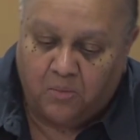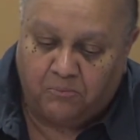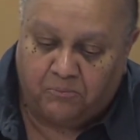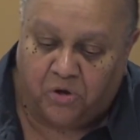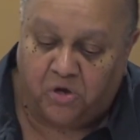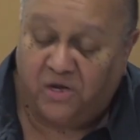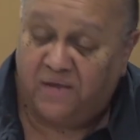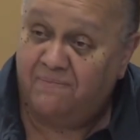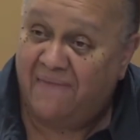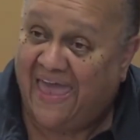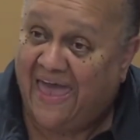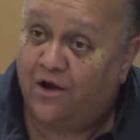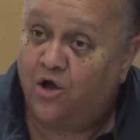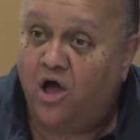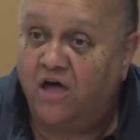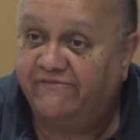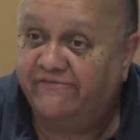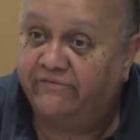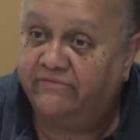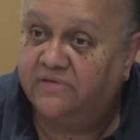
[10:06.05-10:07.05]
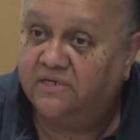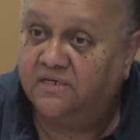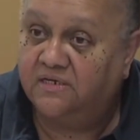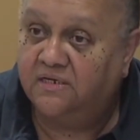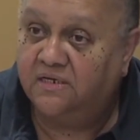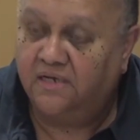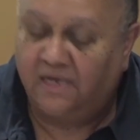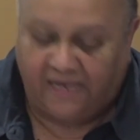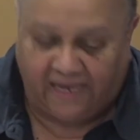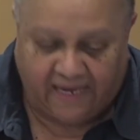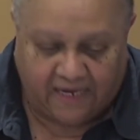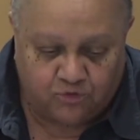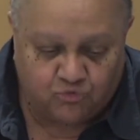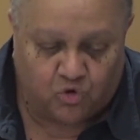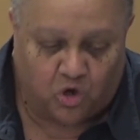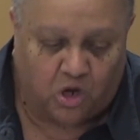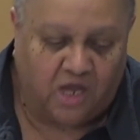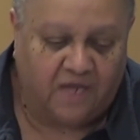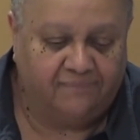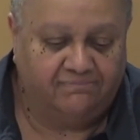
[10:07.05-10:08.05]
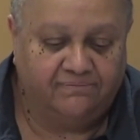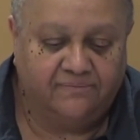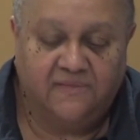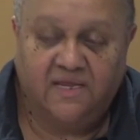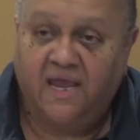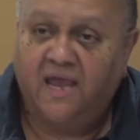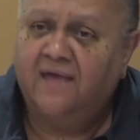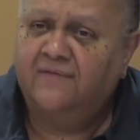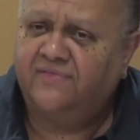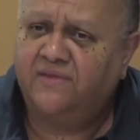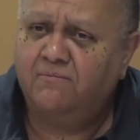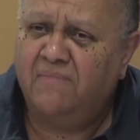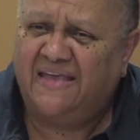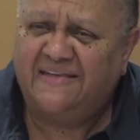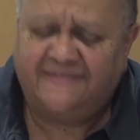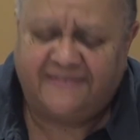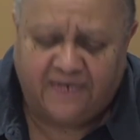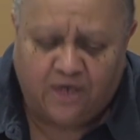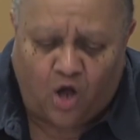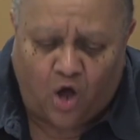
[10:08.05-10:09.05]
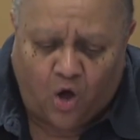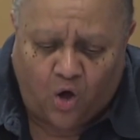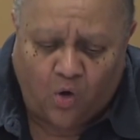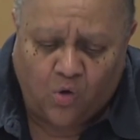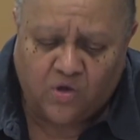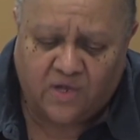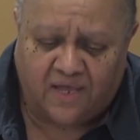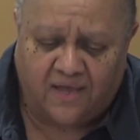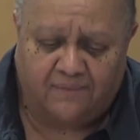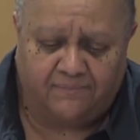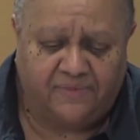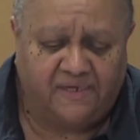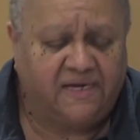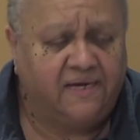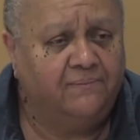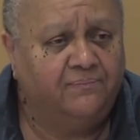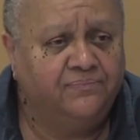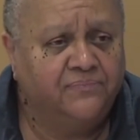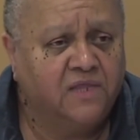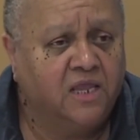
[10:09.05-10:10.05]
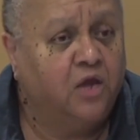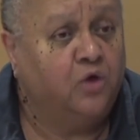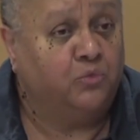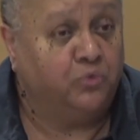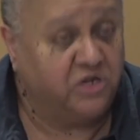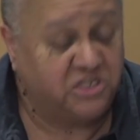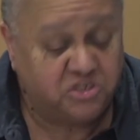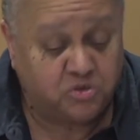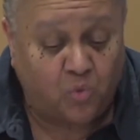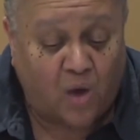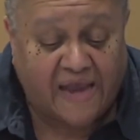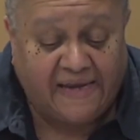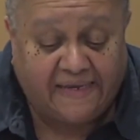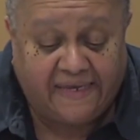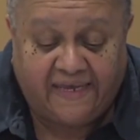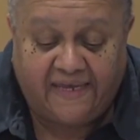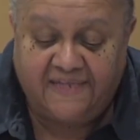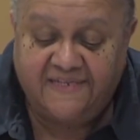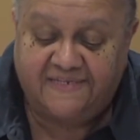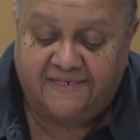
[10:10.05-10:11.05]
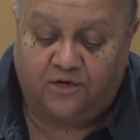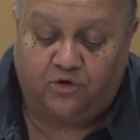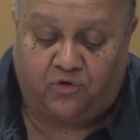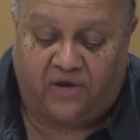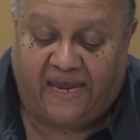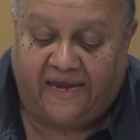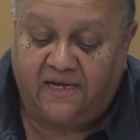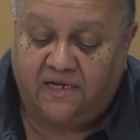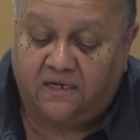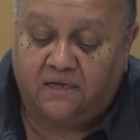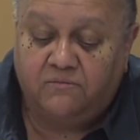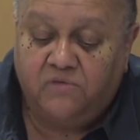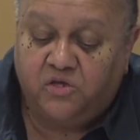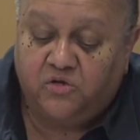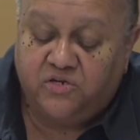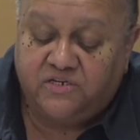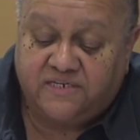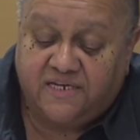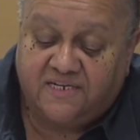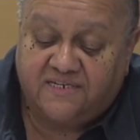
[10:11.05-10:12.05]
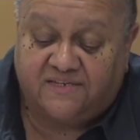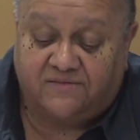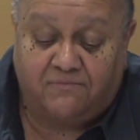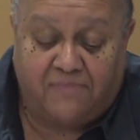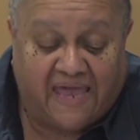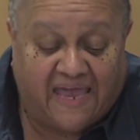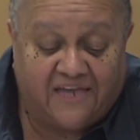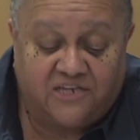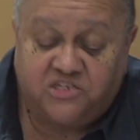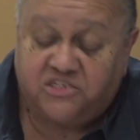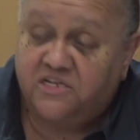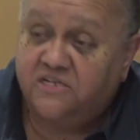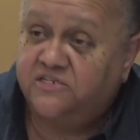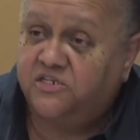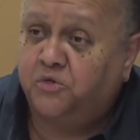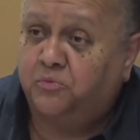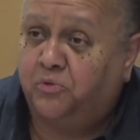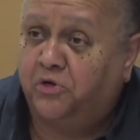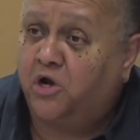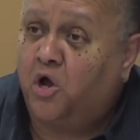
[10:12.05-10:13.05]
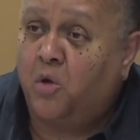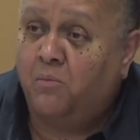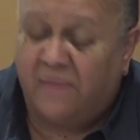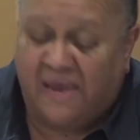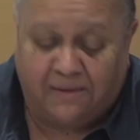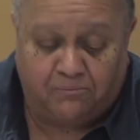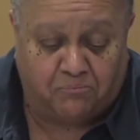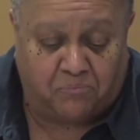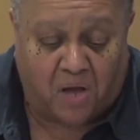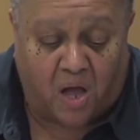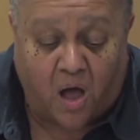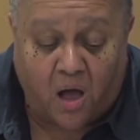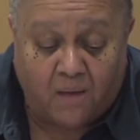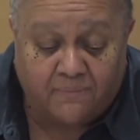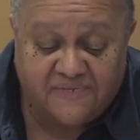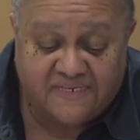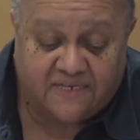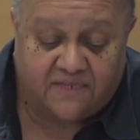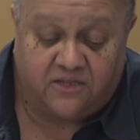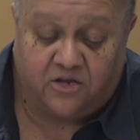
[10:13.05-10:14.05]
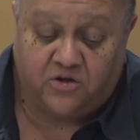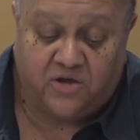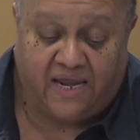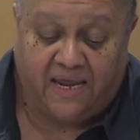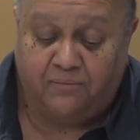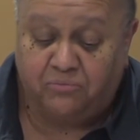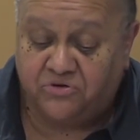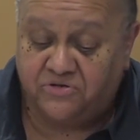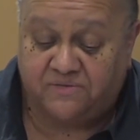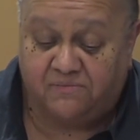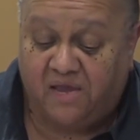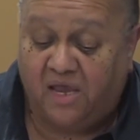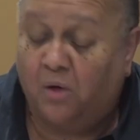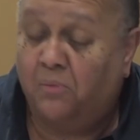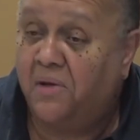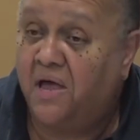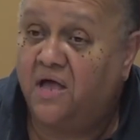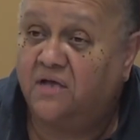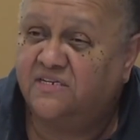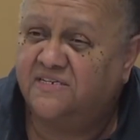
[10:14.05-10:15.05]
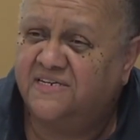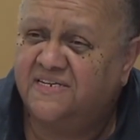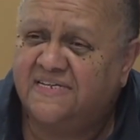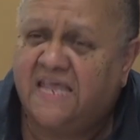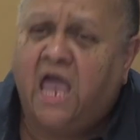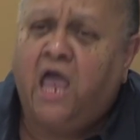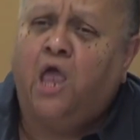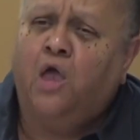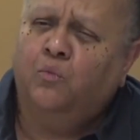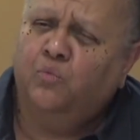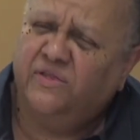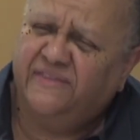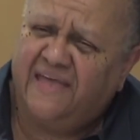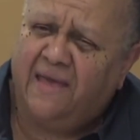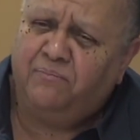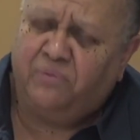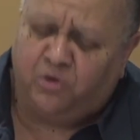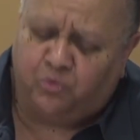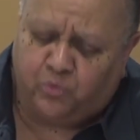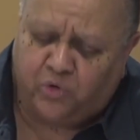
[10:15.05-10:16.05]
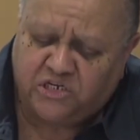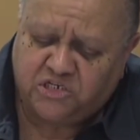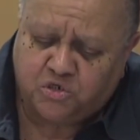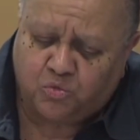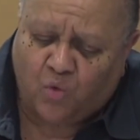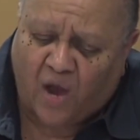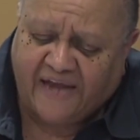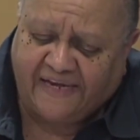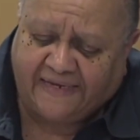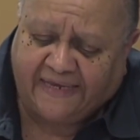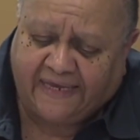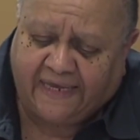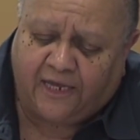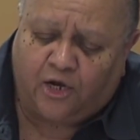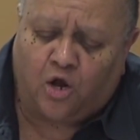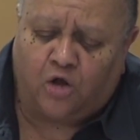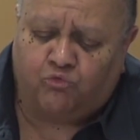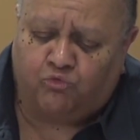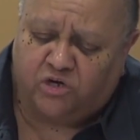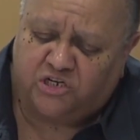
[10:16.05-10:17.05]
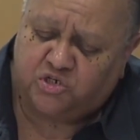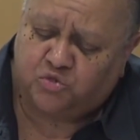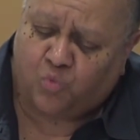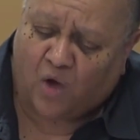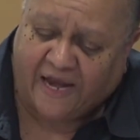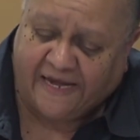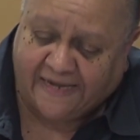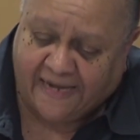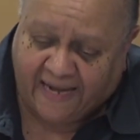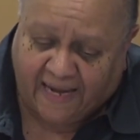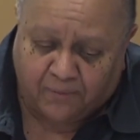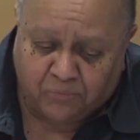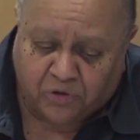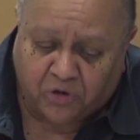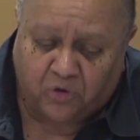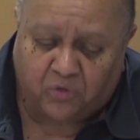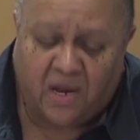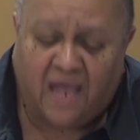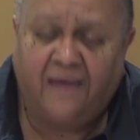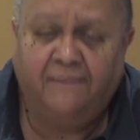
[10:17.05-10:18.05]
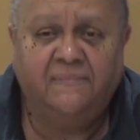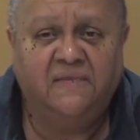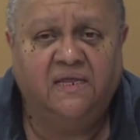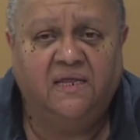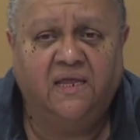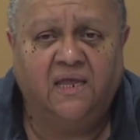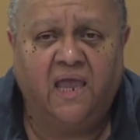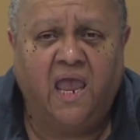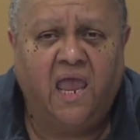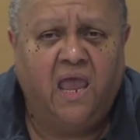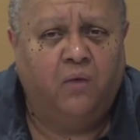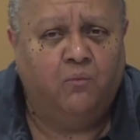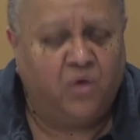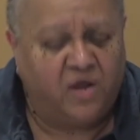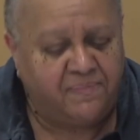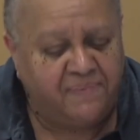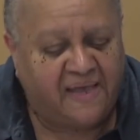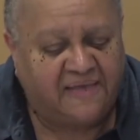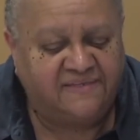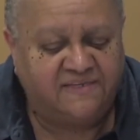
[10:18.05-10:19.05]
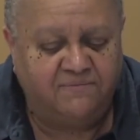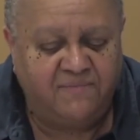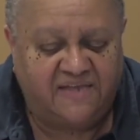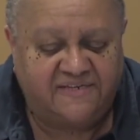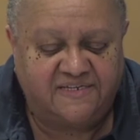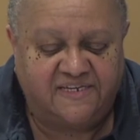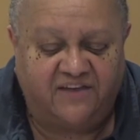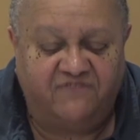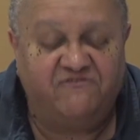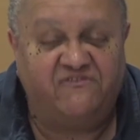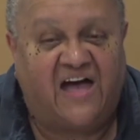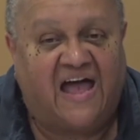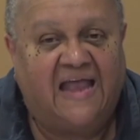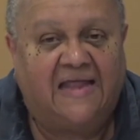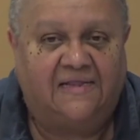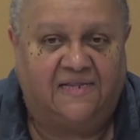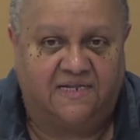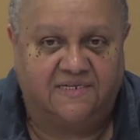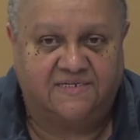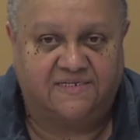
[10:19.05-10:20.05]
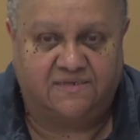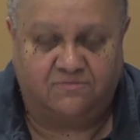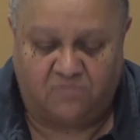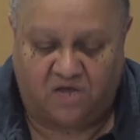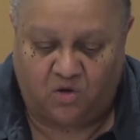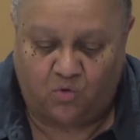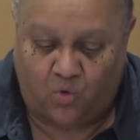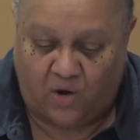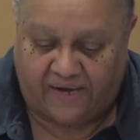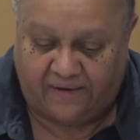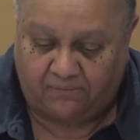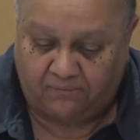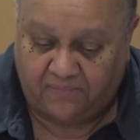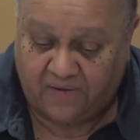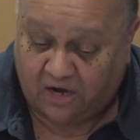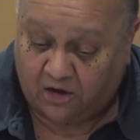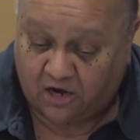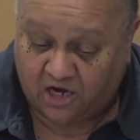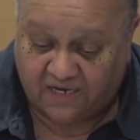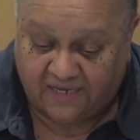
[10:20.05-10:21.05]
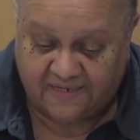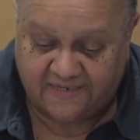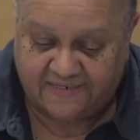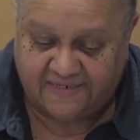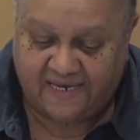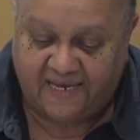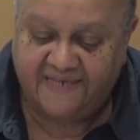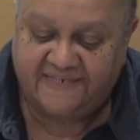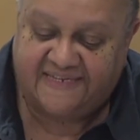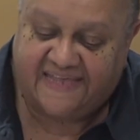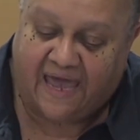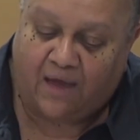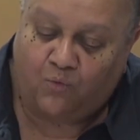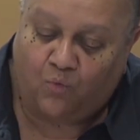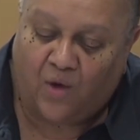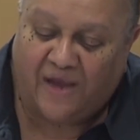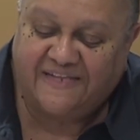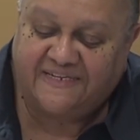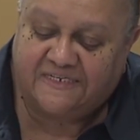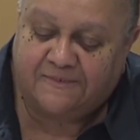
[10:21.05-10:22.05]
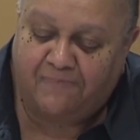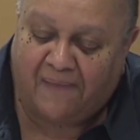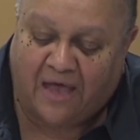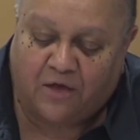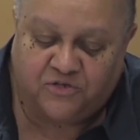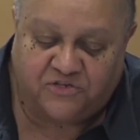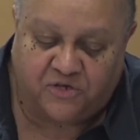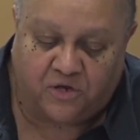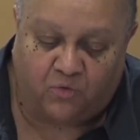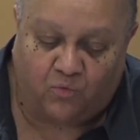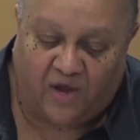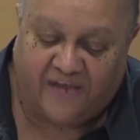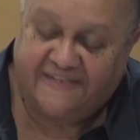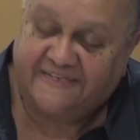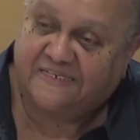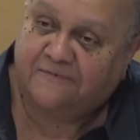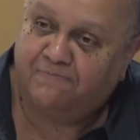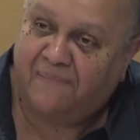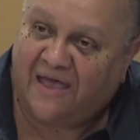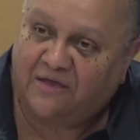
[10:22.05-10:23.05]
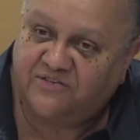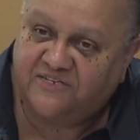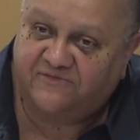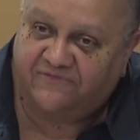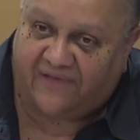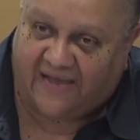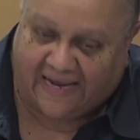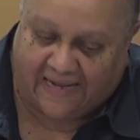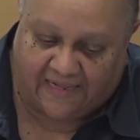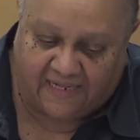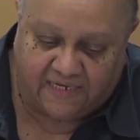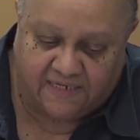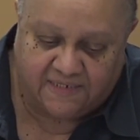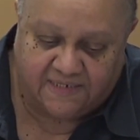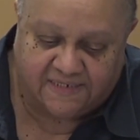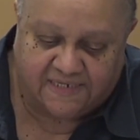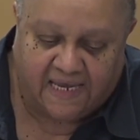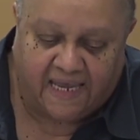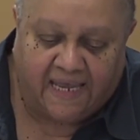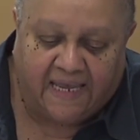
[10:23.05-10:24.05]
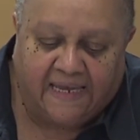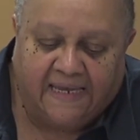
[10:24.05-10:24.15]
Bernie Madoff, Enron, the Macy Coal Company, rich white kids in gated communities and mansions who put homemade bombs in their neighbors' mailboxes. Would that be rich white kid on rich white neighbor crime? And what about domestic violence among white Americans? Is that white spouse on white spouse violence?